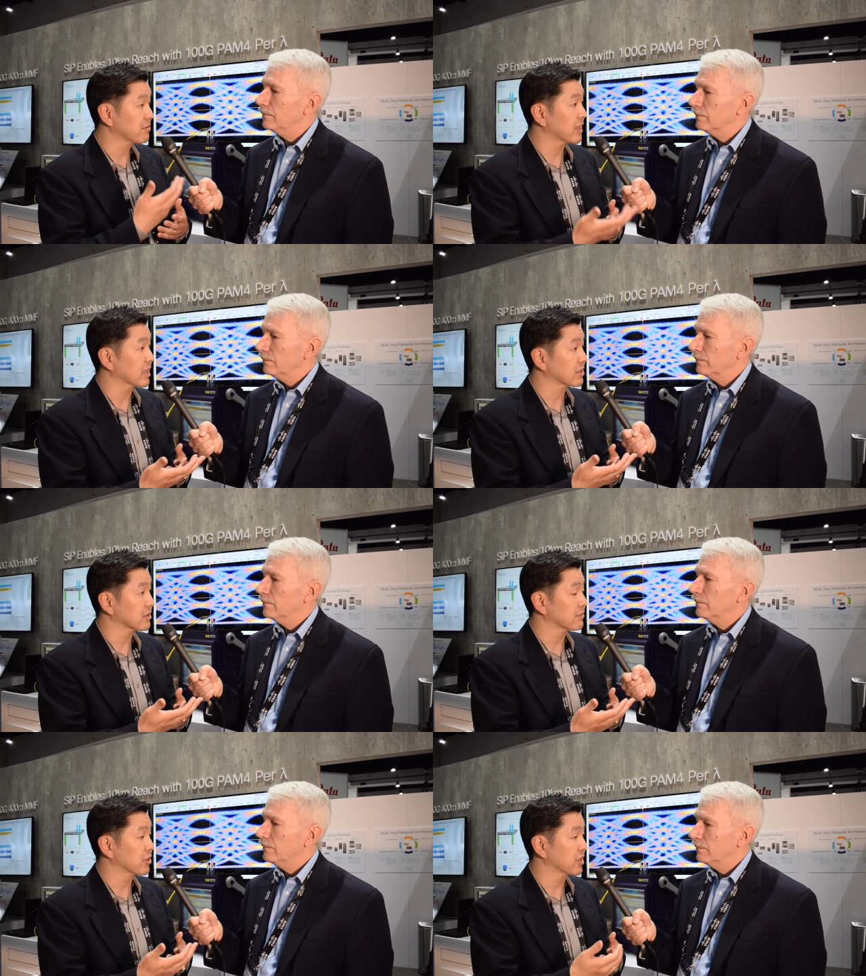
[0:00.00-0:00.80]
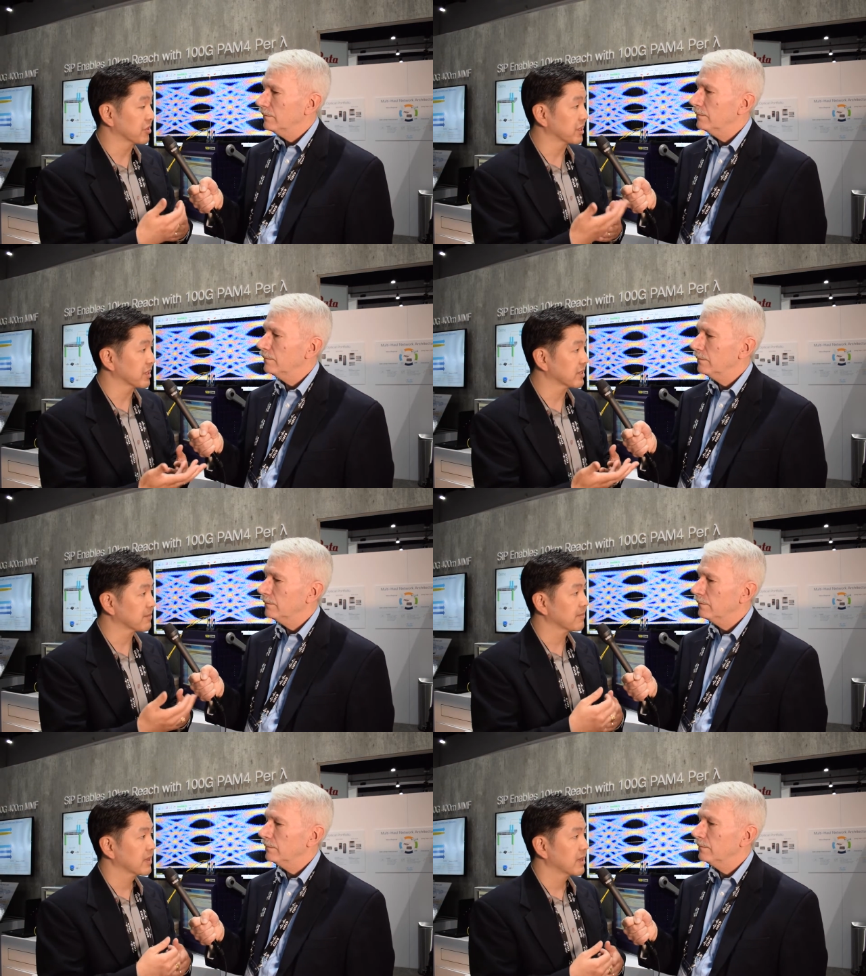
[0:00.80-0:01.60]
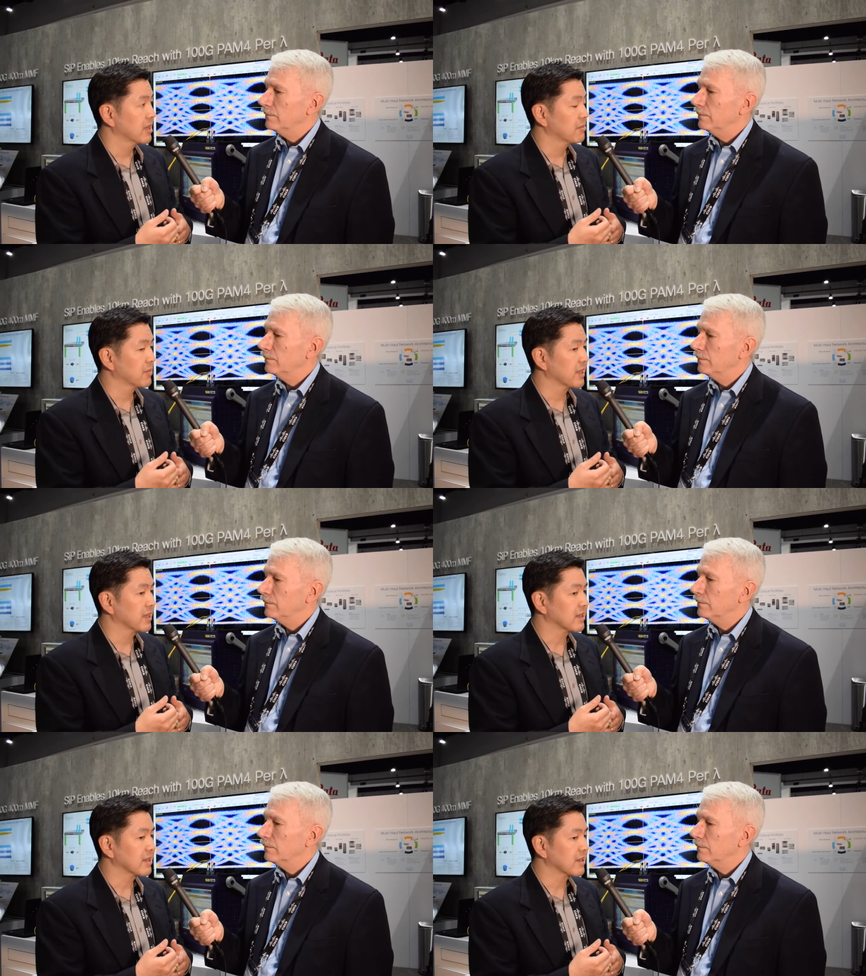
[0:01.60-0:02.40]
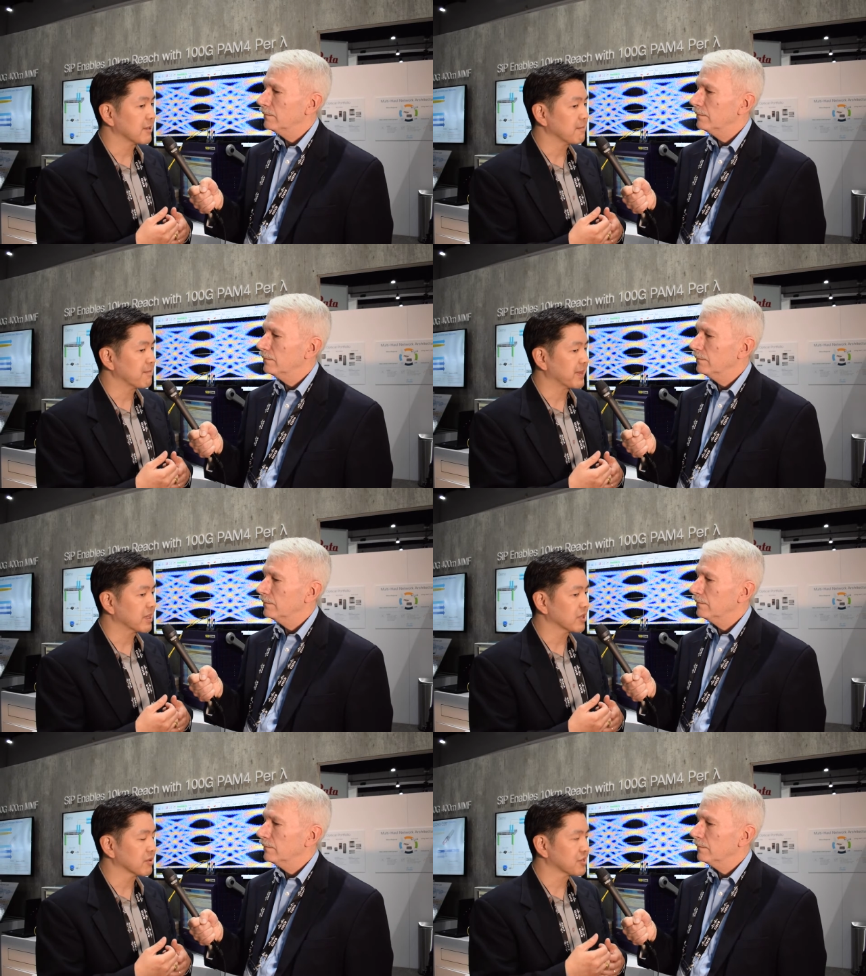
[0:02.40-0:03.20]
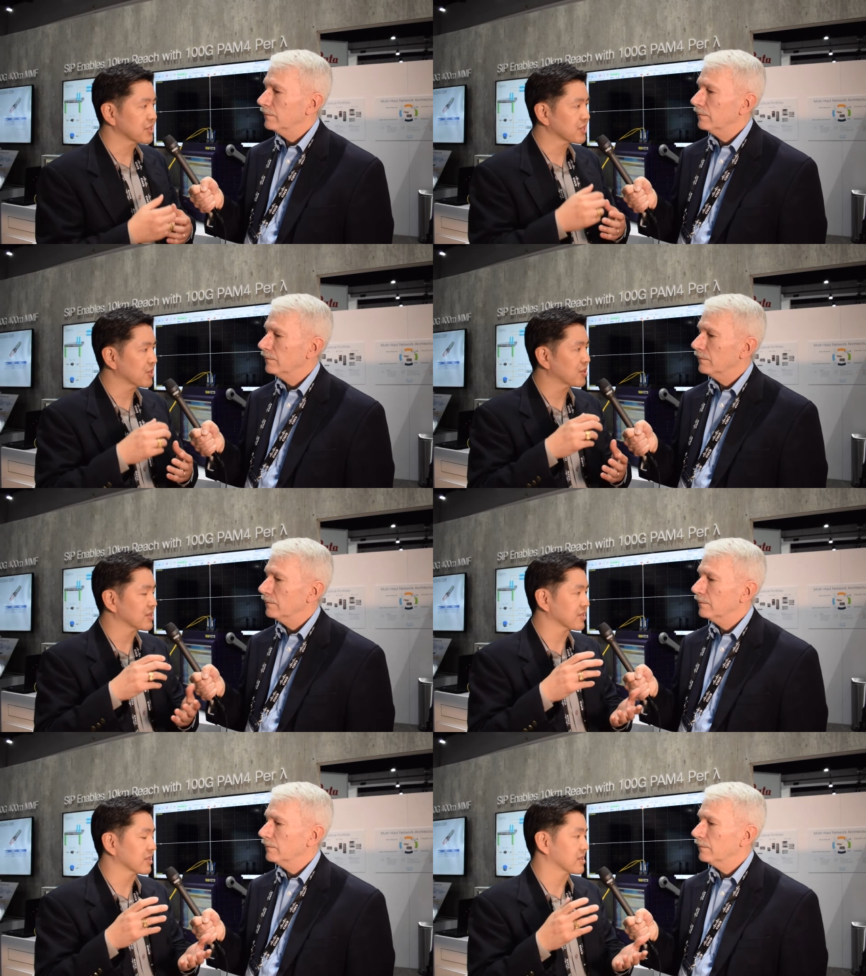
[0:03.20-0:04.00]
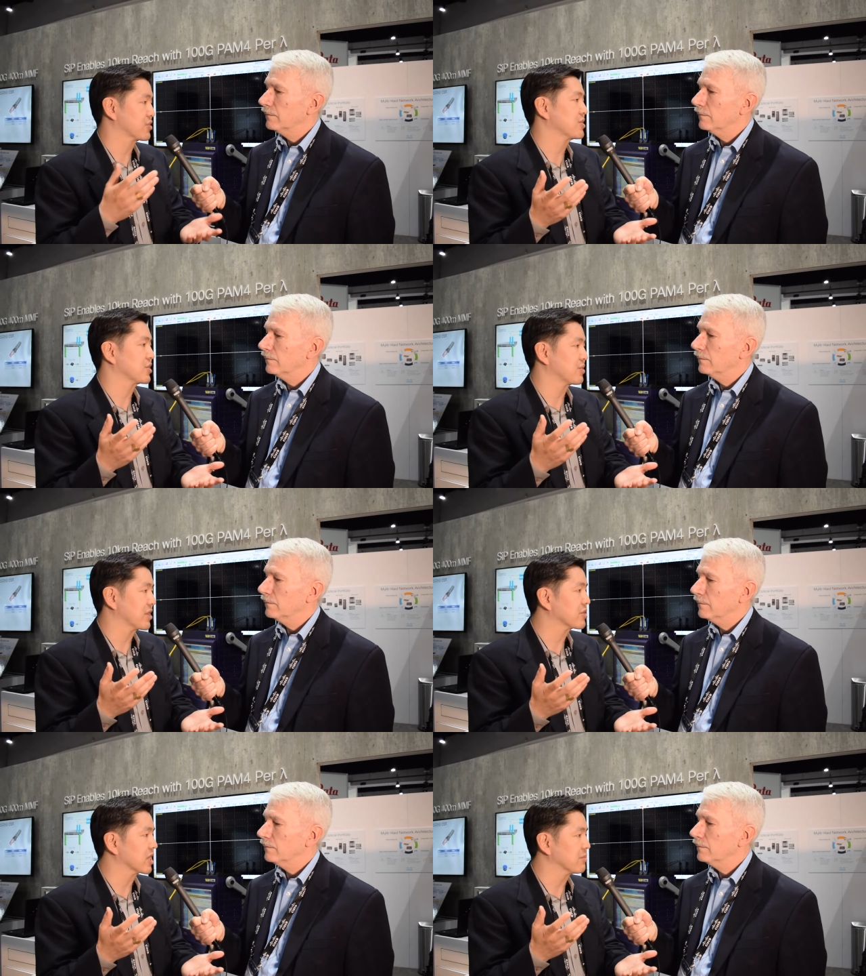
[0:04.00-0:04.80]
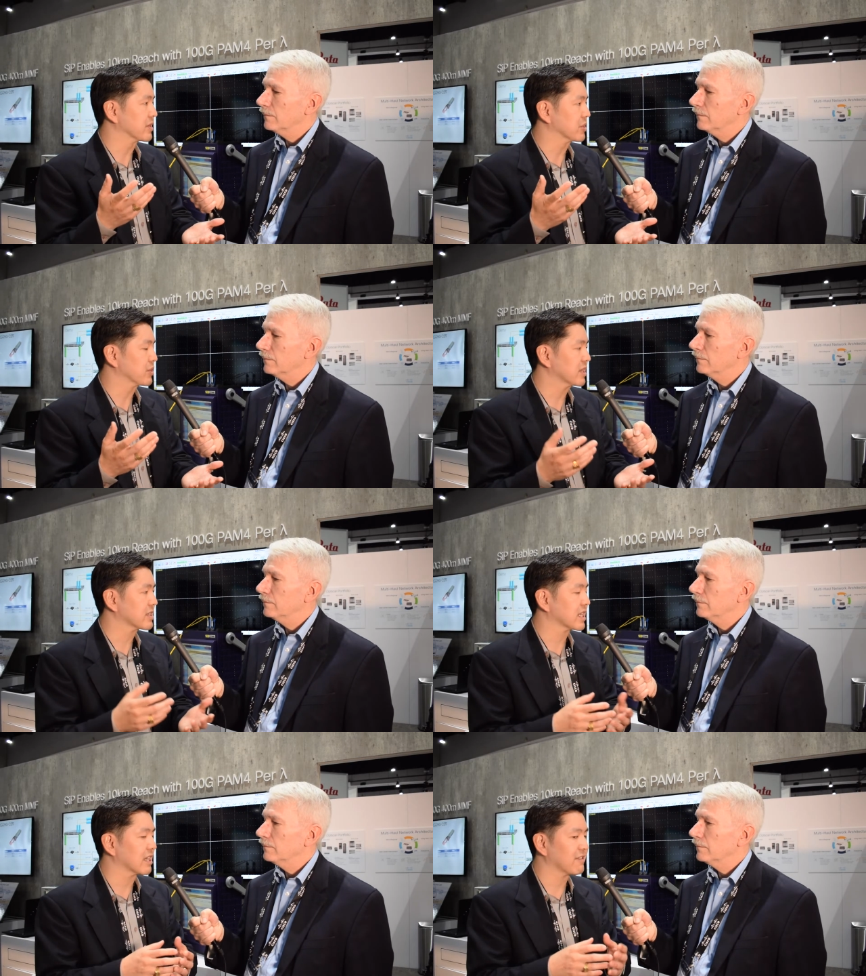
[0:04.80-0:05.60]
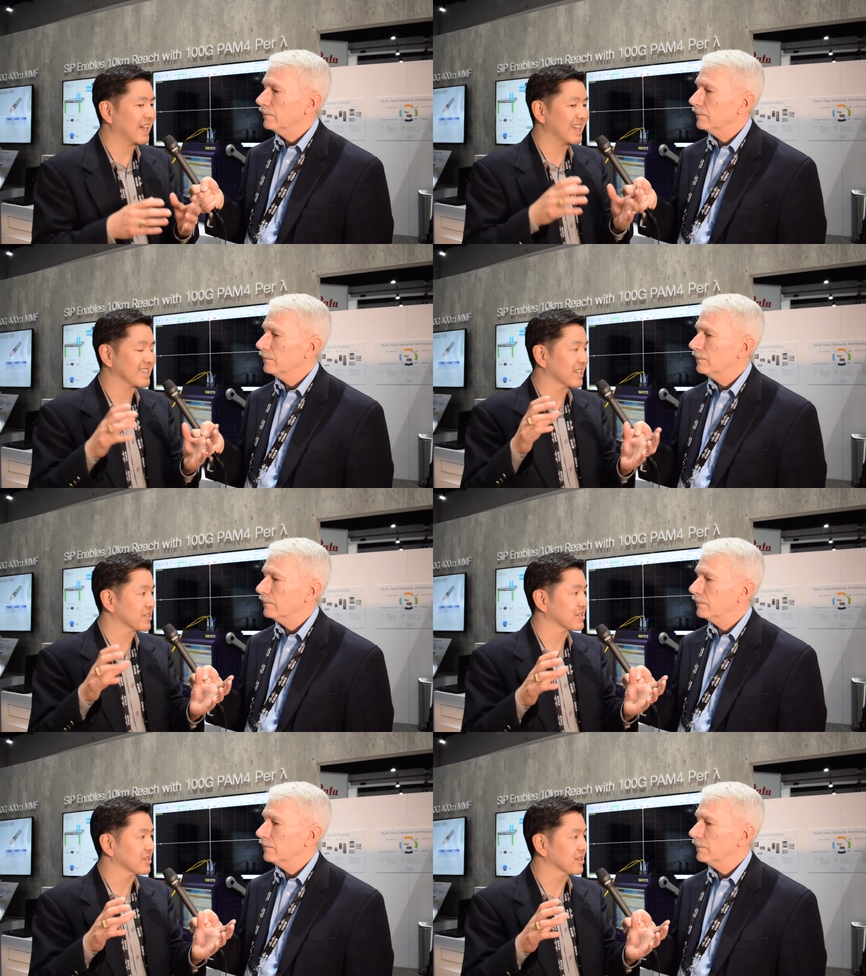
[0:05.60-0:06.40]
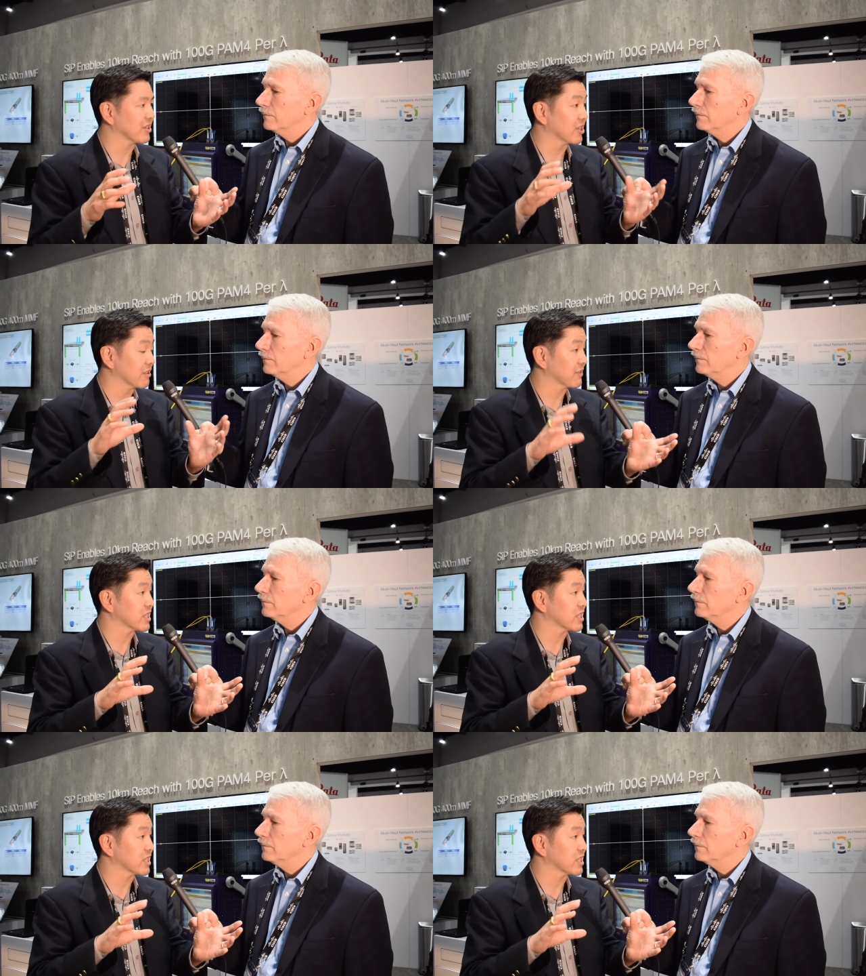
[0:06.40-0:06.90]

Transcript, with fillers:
Speaker 1: form factor for one hundred gig. But, um, you know, Cisco is a switch and router company. We like to have high density on our